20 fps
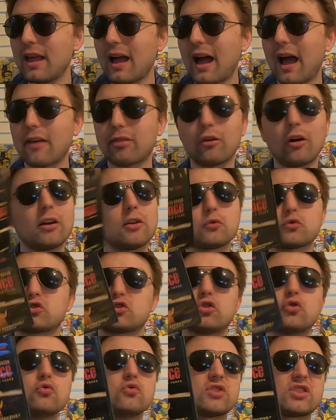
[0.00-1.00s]
I thought it was
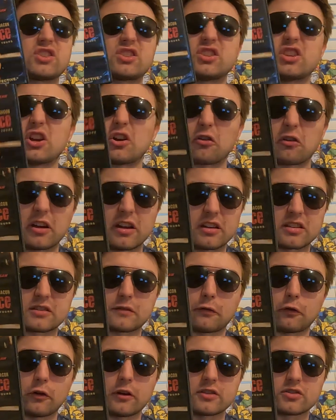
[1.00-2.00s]
too serious
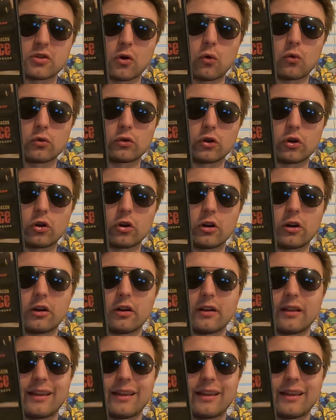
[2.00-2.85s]
for its own good.